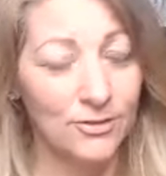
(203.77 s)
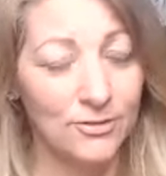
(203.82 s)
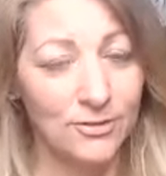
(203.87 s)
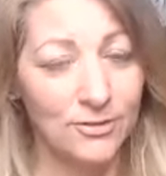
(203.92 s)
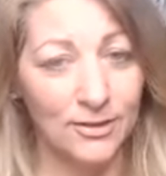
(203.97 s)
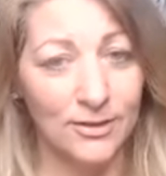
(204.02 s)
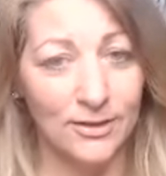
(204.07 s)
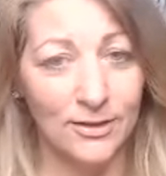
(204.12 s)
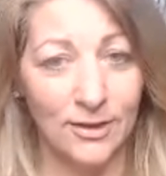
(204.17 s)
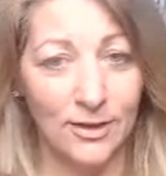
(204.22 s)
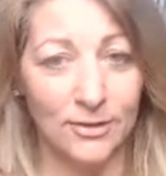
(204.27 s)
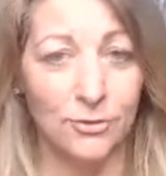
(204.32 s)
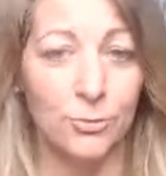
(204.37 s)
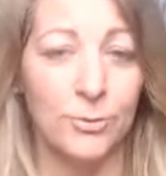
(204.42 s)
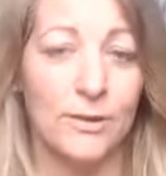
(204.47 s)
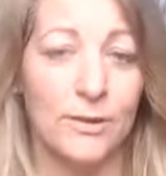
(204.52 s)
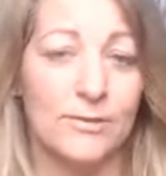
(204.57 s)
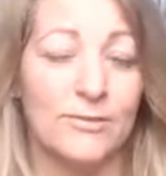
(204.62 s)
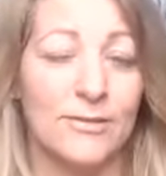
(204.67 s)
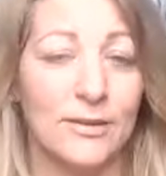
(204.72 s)
It's like a, a
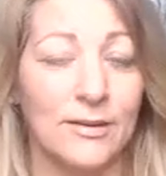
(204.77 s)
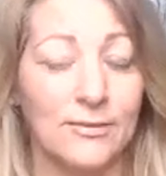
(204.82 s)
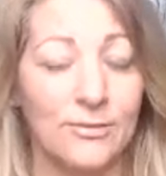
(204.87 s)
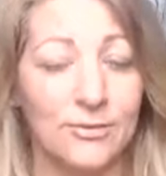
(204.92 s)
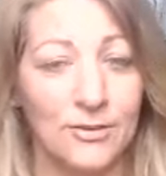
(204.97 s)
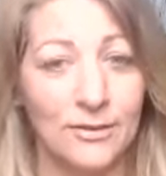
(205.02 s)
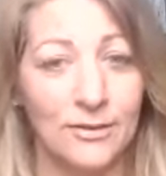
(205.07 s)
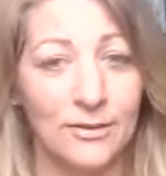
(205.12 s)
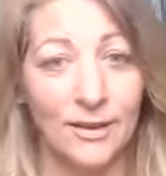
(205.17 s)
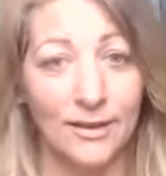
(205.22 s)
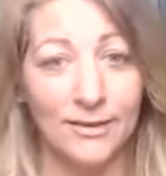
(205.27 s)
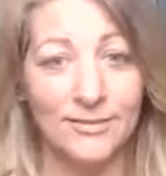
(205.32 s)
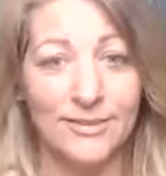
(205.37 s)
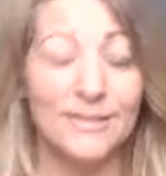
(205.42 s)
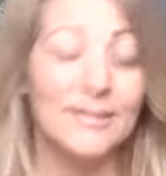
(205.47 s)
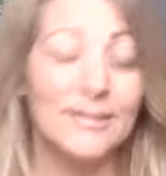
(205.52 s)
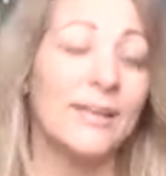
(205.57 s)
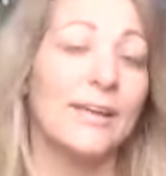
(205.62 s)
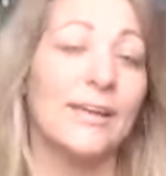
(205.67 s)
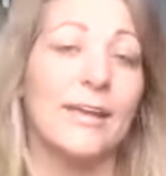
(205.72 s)
twist, and I see I
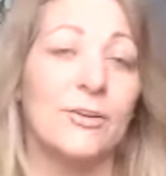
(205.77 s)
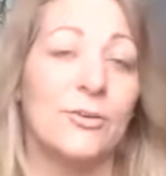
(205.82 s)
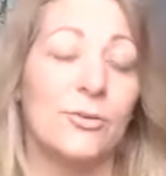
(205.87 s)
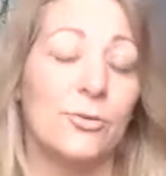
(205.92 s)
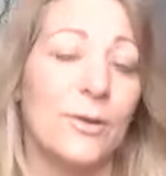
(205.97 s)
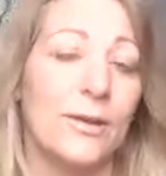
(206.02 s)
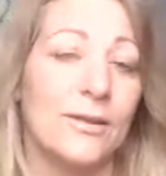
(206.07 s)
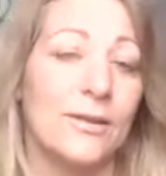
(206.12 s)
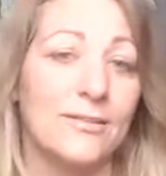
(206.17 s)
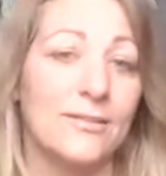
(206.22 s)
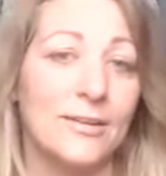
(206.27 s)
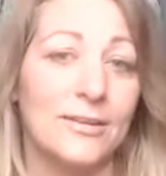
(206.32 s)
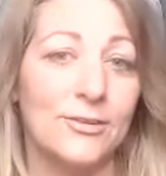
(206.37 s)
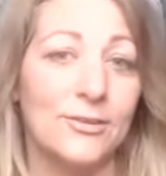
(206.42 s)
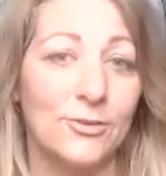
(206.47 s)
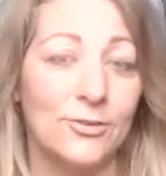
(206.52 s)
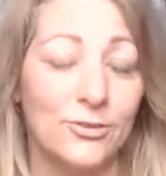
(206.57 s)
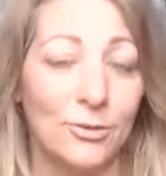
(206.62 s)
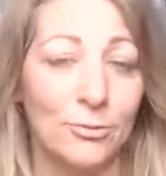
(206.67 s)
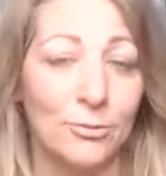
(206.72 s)
see like a twist. Like
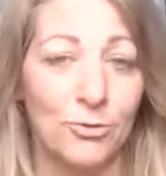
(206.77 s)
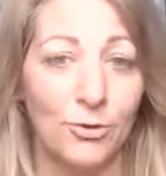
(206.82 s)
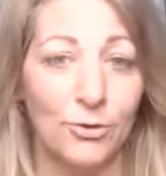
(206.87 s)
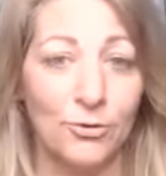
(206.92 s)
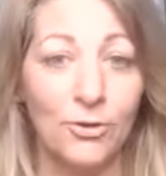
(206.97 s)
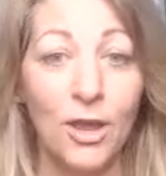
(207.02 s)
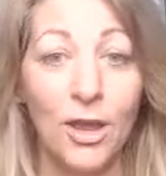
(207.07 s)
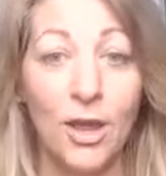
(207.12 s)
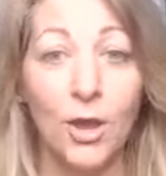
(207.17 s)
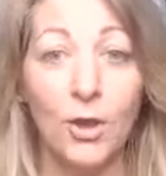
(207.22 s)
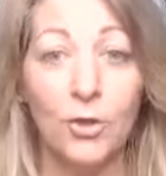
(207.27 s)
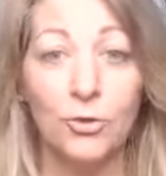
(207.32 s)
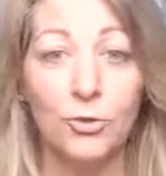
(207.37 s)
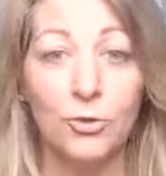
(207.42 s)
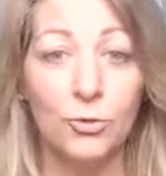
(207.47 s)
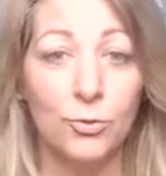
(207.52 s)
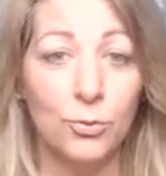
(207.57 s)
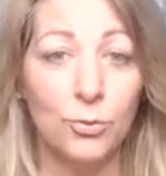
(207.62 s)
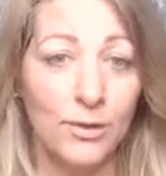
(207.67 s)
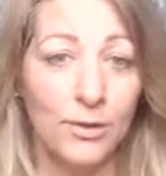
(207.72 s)
there's some sort of
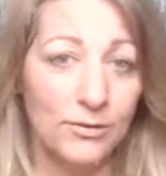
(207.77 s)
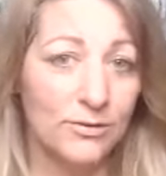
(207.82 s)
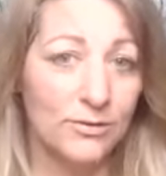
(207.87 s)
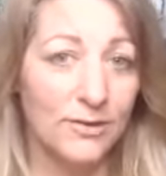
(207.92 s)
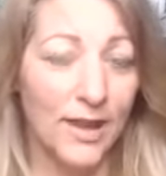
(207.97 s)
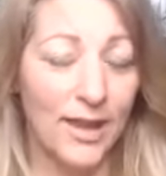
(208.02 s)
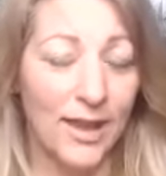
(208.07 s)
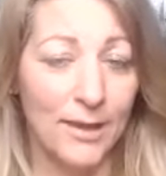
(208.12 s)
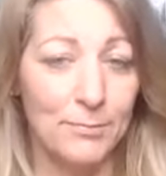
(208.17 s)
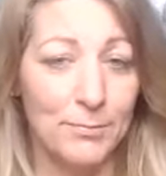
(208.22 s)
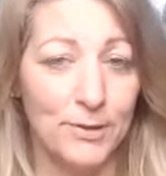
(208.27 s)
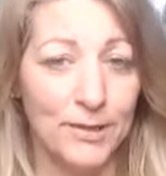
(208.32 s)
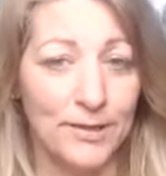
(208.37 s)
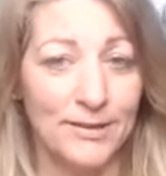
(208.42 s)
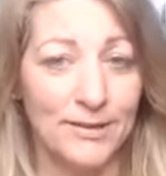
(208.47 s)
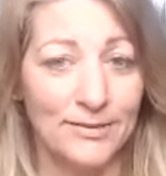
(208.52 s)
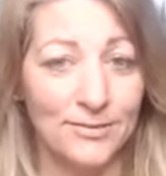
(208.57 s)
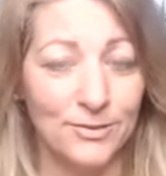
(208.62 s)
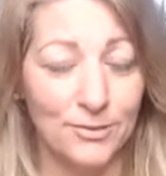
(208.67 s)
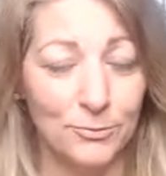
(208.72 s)
twist happening,
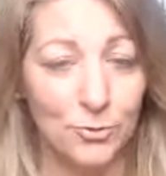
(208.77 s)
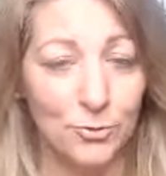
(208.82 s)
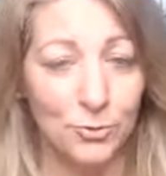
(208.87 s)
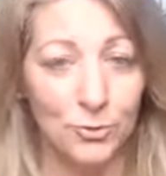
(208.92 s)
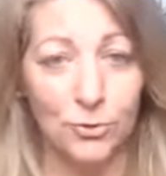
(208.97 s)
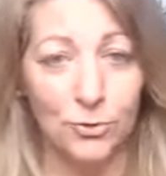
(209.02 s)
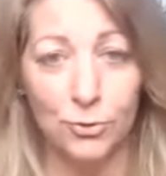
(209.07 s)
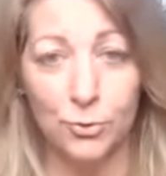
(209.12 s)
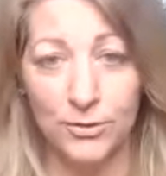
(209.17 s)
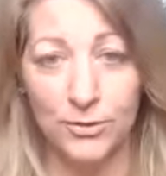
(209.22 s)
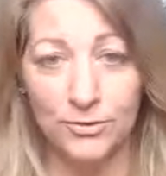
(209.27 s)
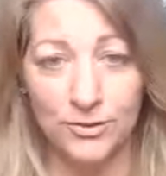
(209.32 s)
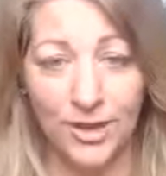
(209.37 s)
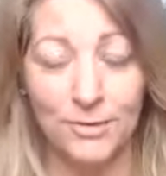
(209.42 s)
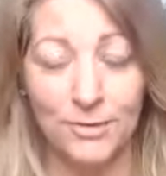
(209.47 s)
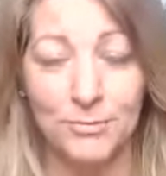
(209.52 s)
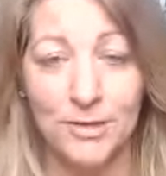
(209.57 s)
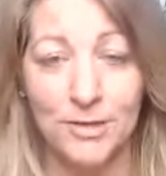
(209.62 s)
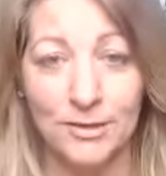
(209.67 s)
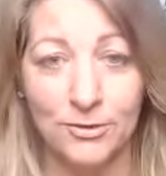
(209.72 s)
and some sort of twist
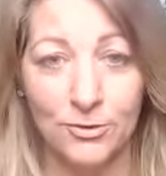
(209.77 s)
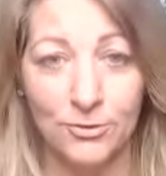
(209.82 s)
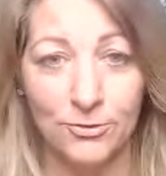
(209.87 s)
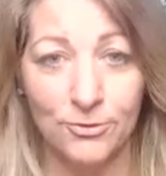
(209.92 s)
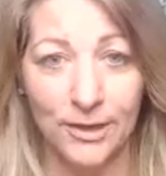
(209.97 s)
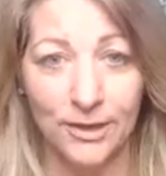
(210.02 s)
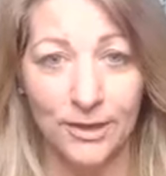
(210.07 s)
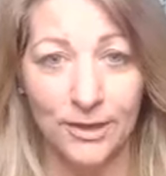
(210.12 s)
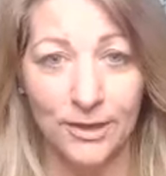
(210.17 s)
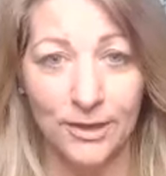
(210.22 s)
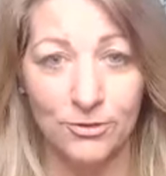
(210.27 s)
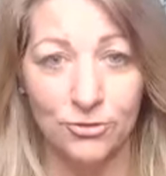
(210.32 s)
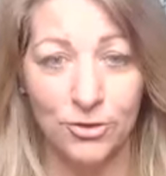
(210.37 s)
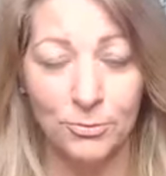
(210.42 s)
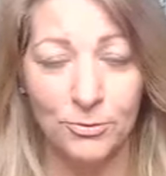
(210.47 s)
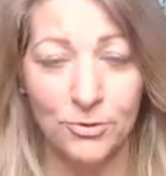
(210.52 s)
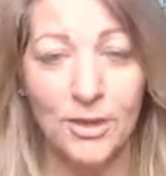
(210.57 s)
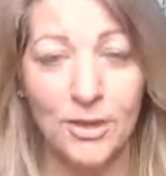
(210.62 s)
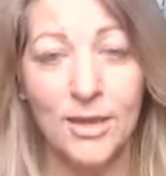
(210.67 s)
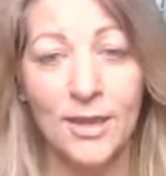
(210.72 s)
happening in your
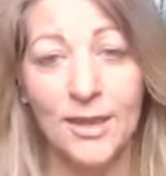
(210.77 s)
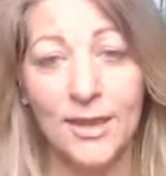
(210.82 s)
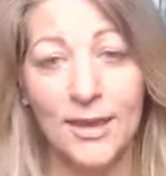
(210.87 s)
relationships.